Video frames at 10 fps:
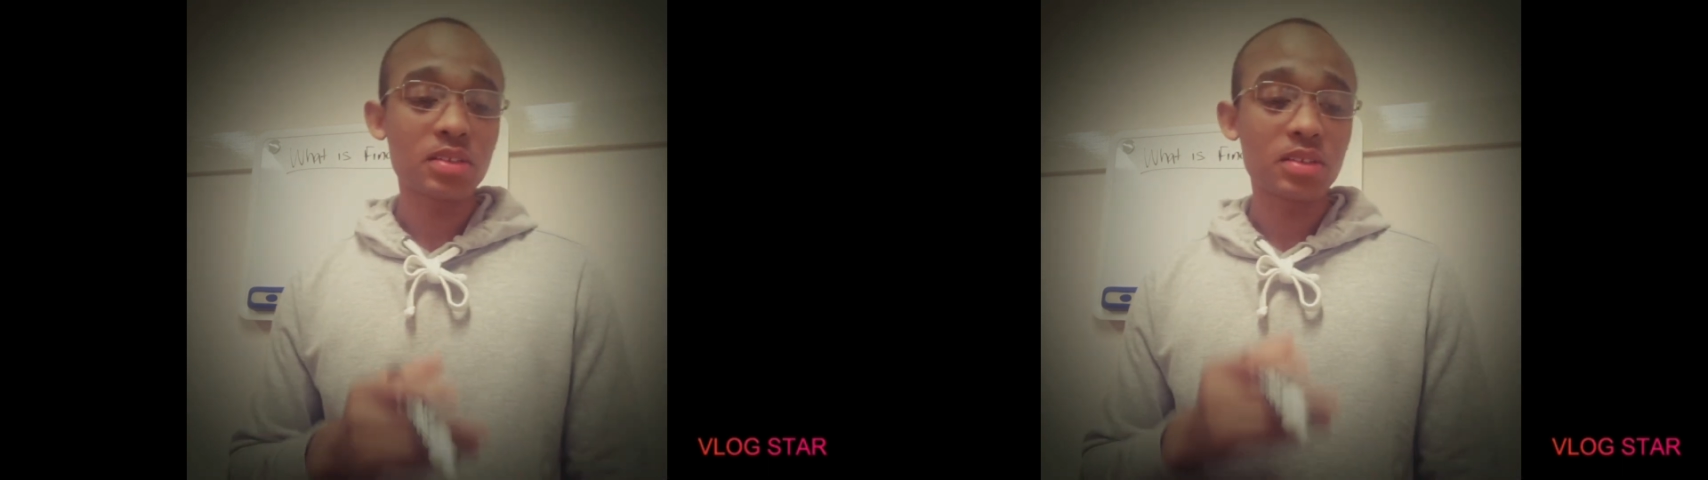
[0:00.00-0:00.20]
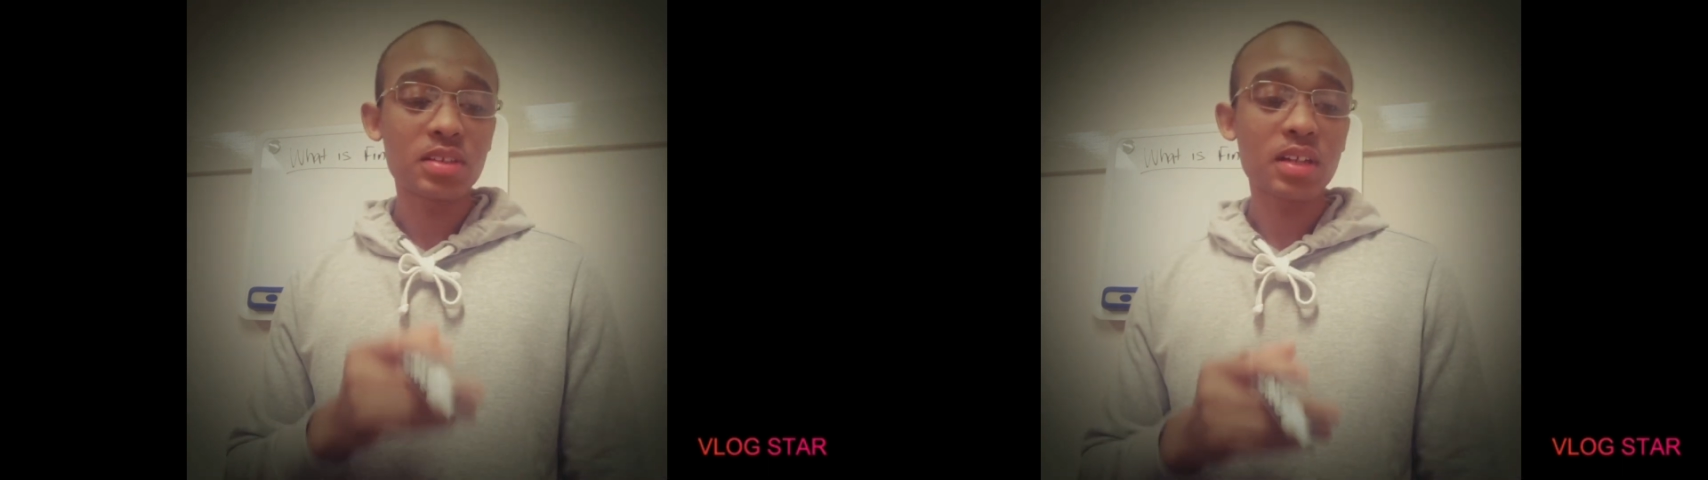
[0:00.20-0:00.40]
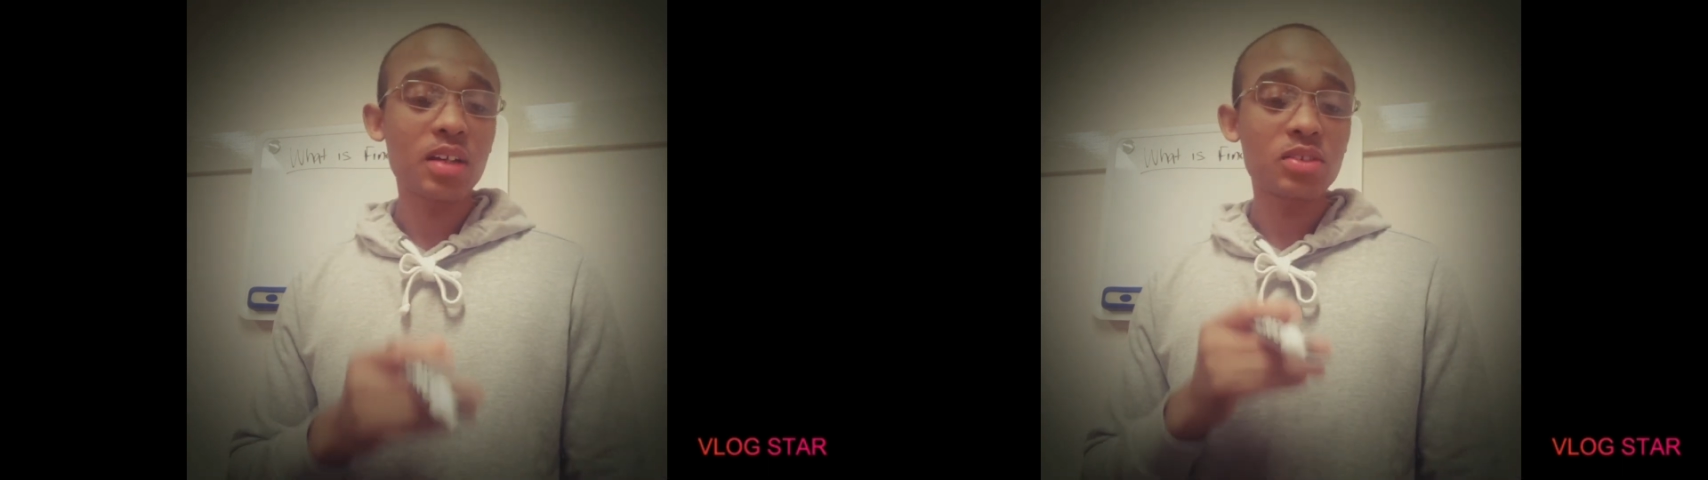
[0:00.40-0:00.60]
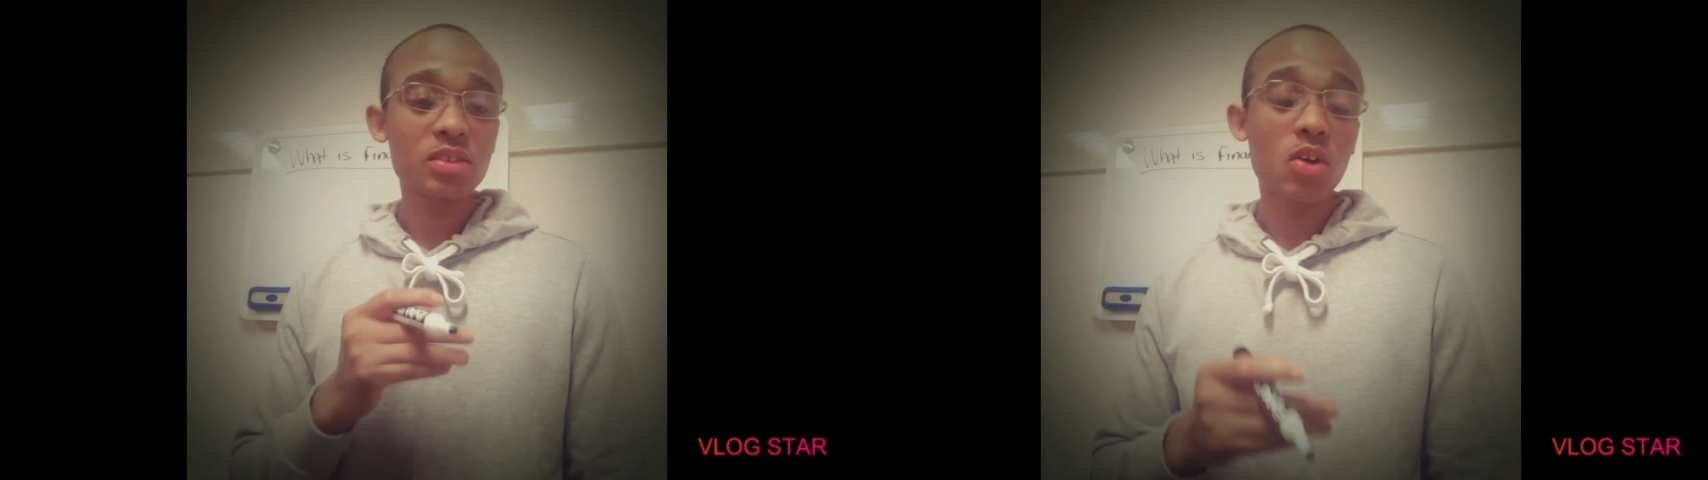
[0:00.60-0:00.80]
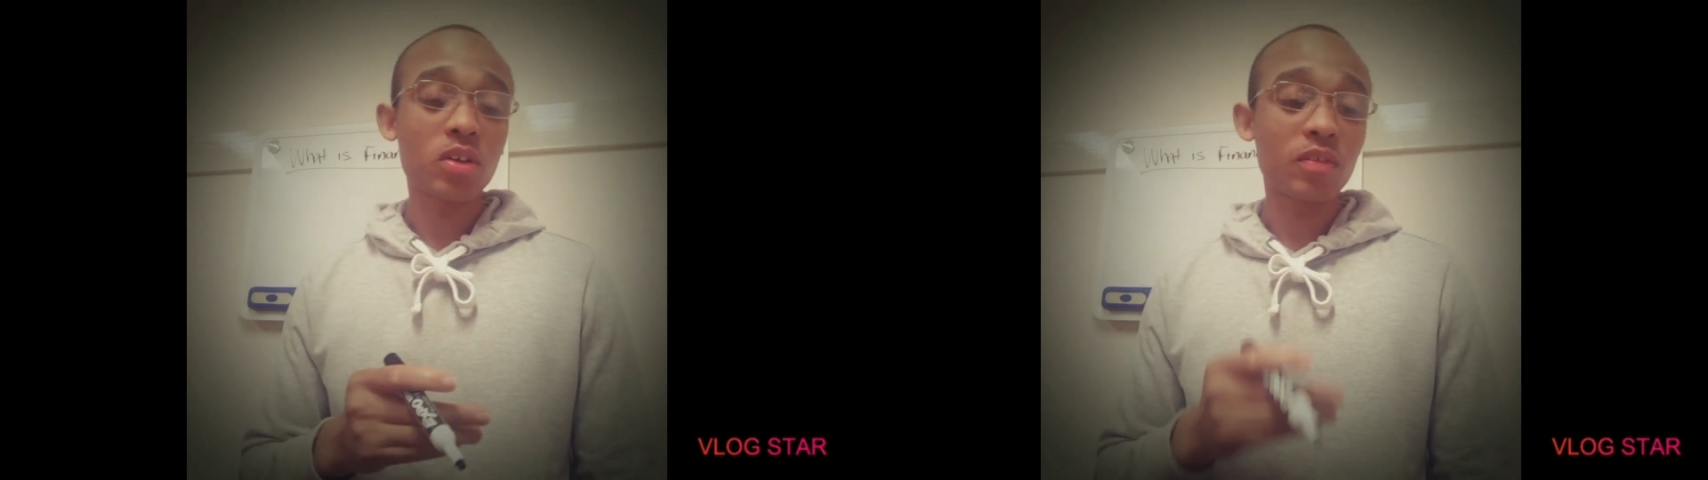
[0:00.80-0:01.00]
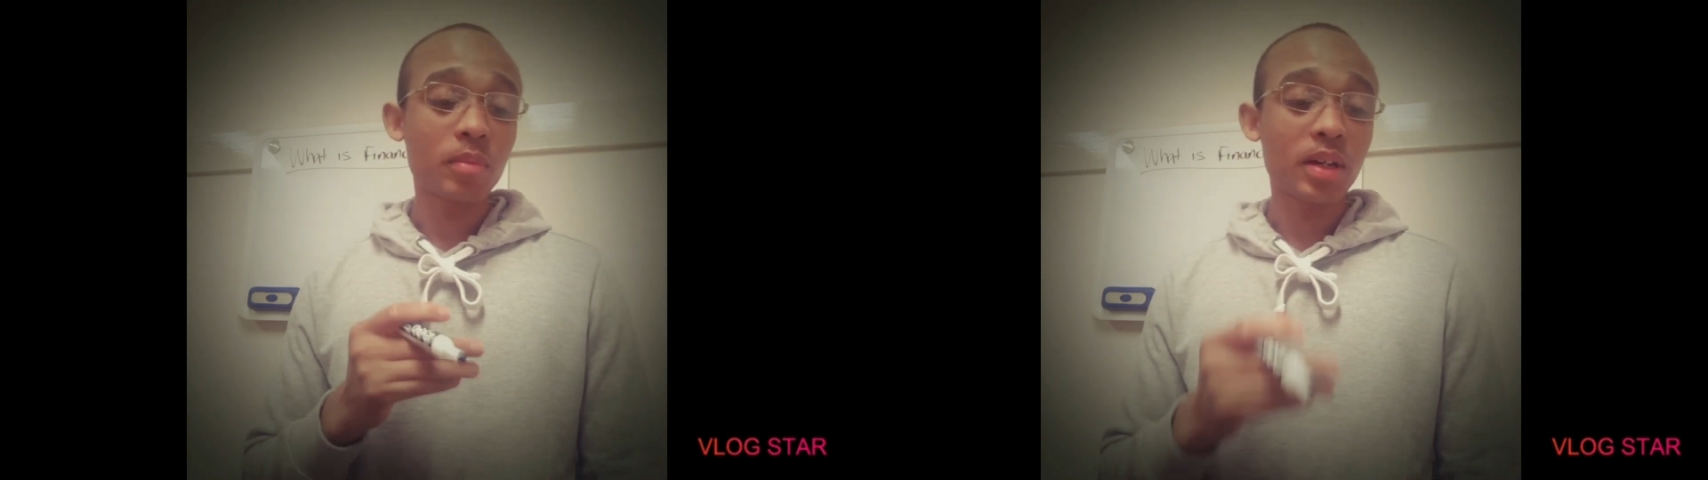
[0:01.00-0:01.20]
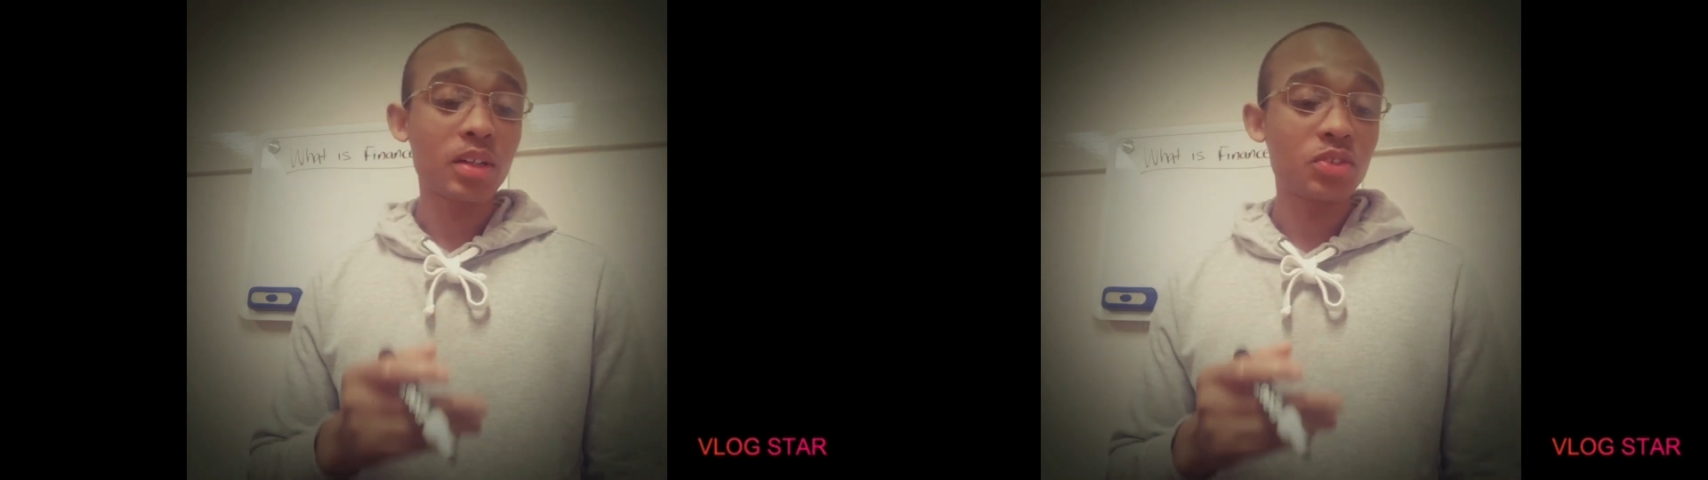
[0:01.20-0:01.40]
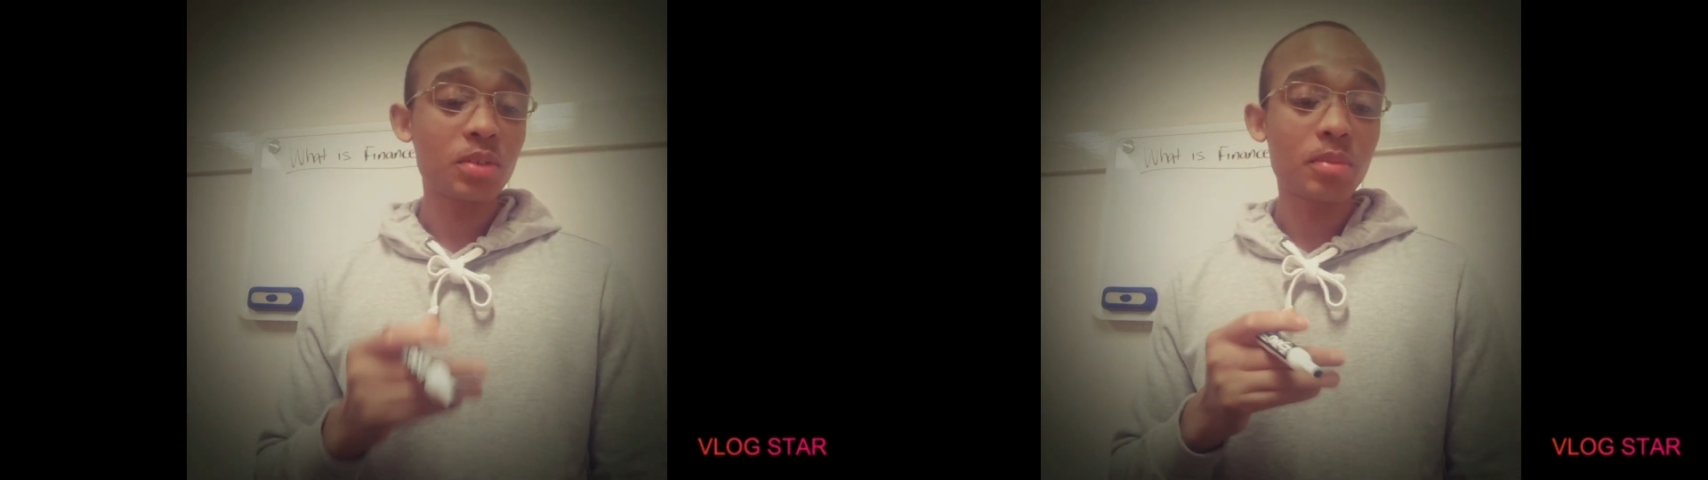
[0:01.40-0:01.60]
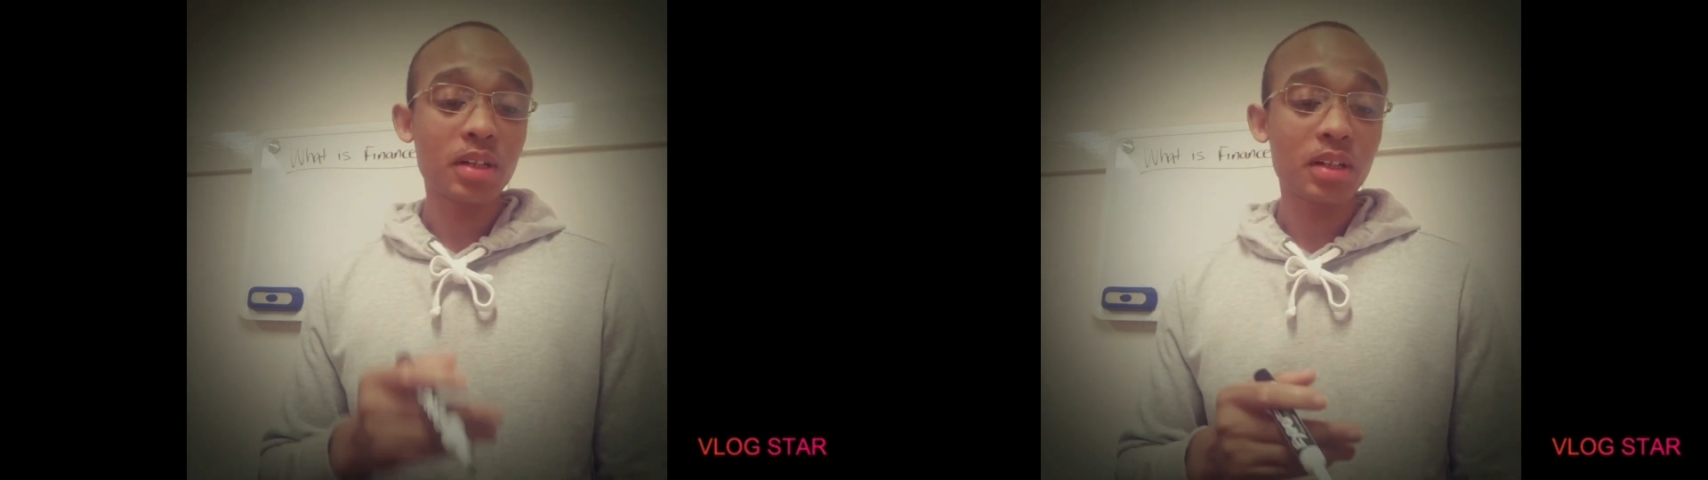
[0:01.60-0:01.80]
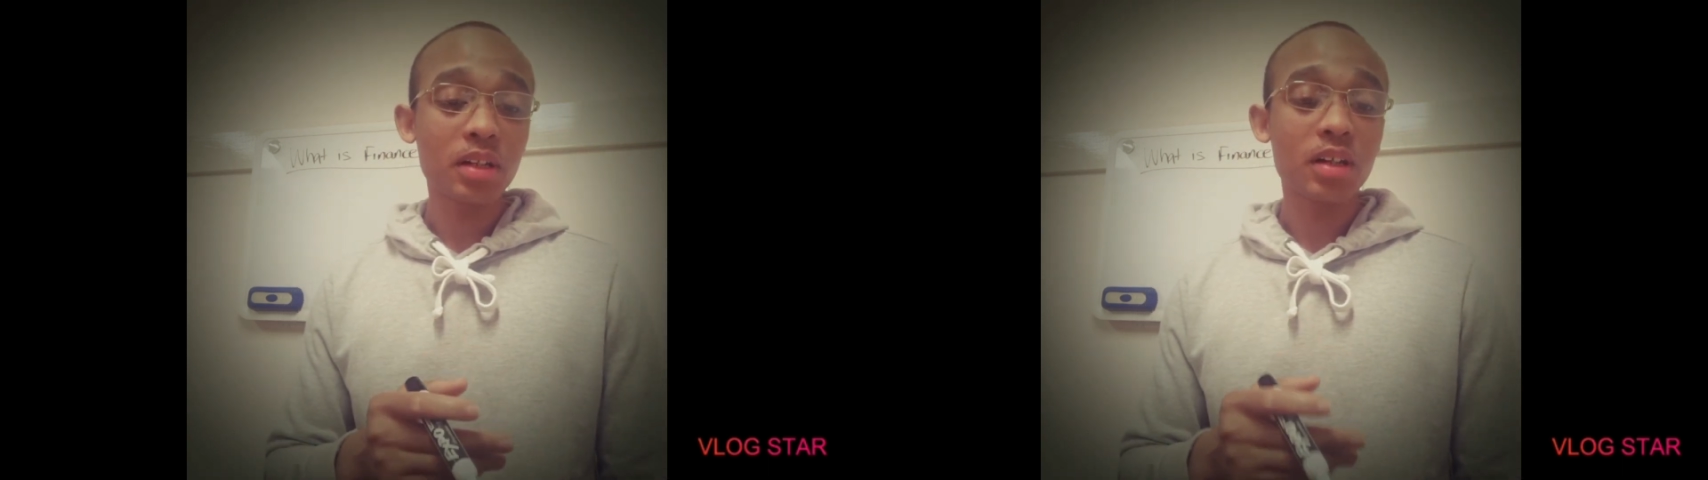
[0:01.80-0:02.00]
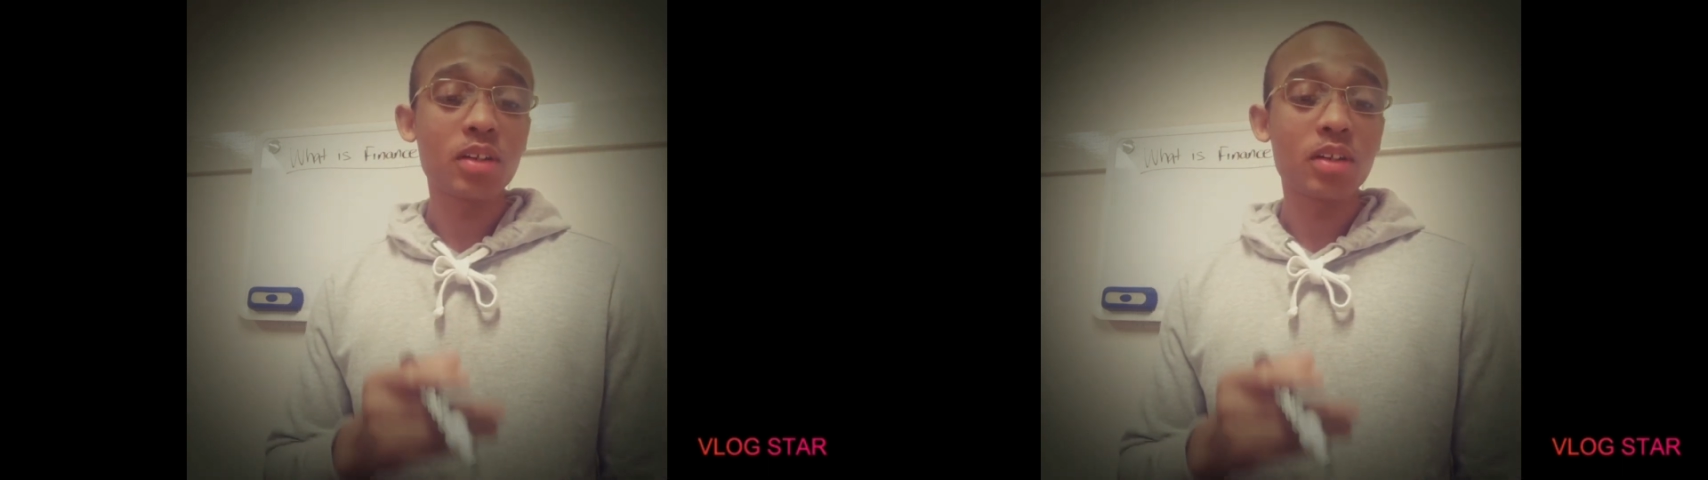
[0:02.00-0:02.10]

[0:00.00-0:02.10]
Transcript: the science and art of managing money